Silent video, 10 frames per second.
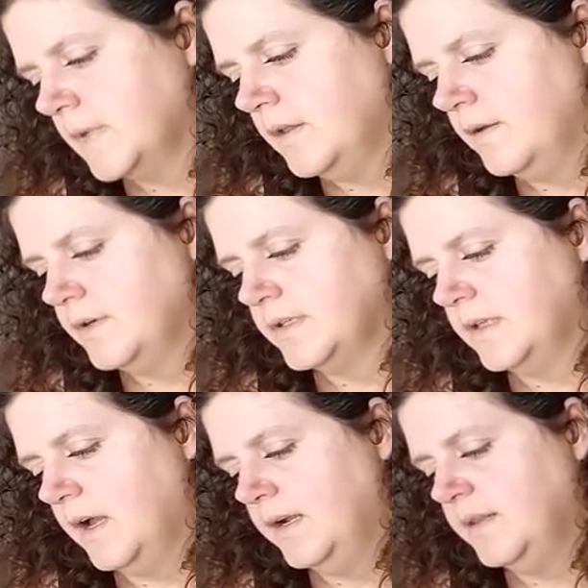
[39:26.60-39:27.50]
And they're just
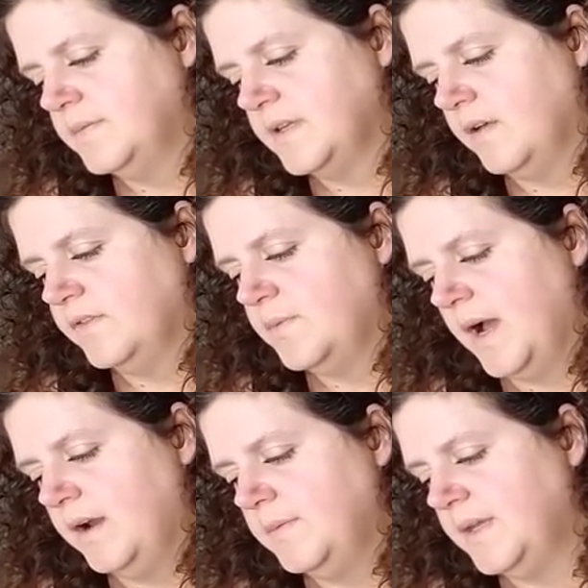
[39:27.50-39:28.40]
lying to themselves
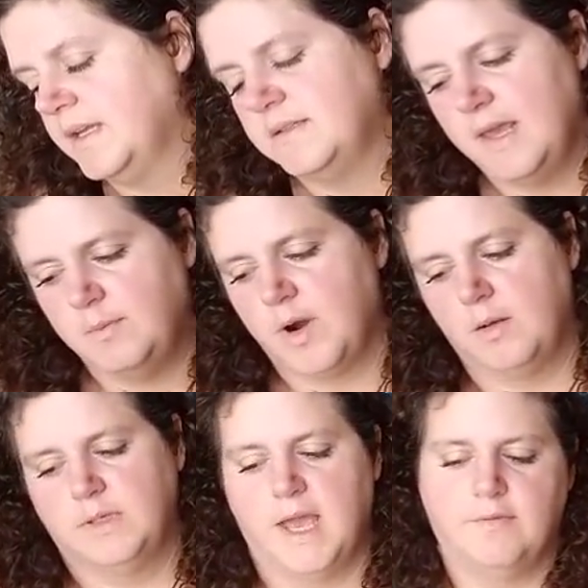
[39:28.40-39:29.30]
about it, because they
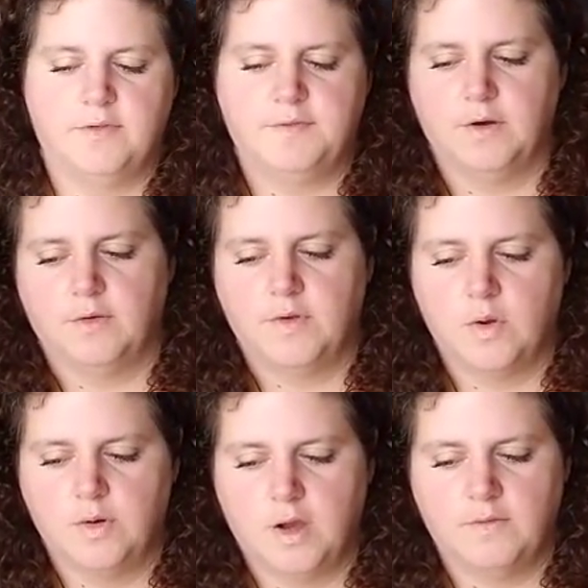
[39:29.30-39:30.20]
probably have the fear of
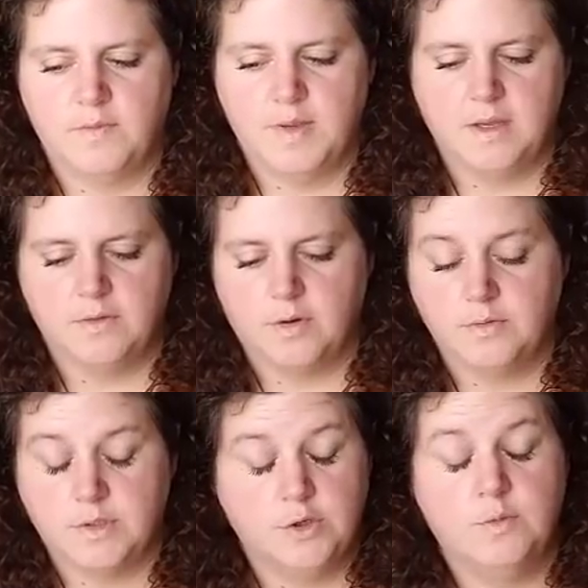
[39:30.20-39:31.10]
going off and be on their
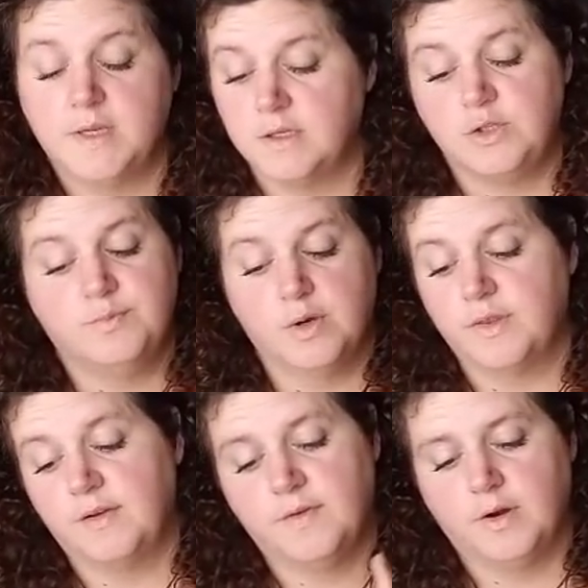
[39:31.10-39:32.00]
own too, because you
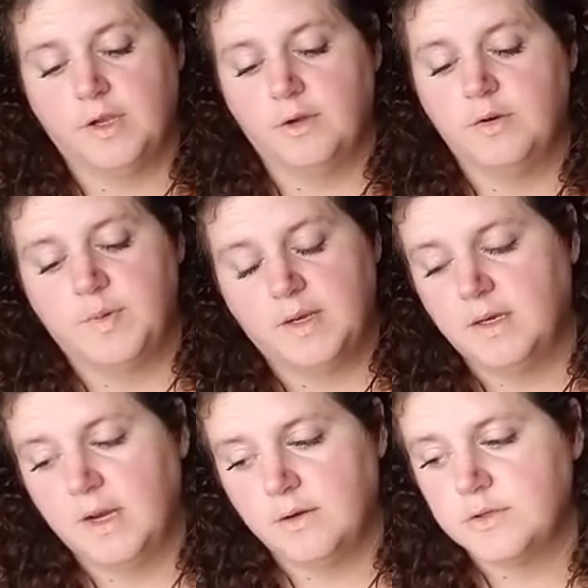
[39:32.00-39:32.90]
both have very
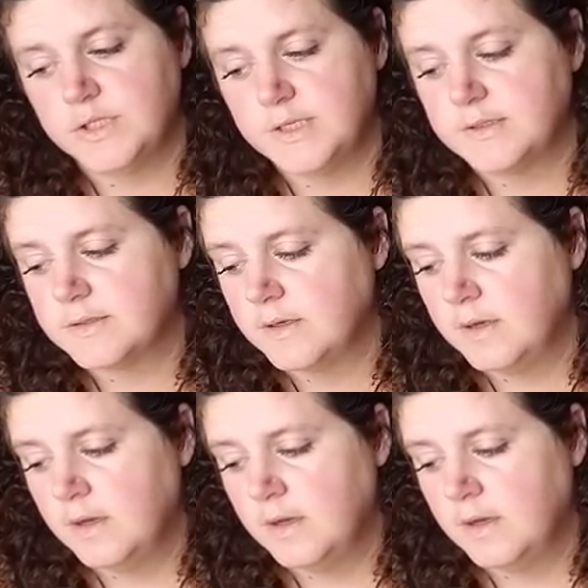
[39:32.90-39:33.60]
codependent energies.